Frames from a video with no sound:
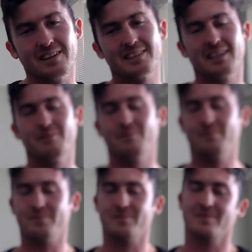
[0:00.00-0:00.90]
Some
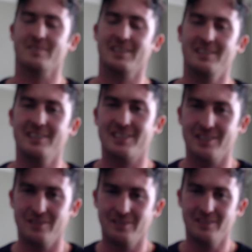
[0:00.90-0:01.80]

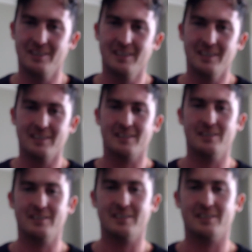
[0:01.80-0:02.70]
conditional
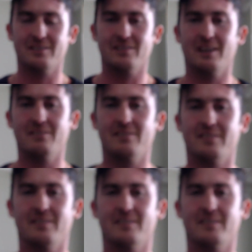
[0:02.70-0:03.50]
love.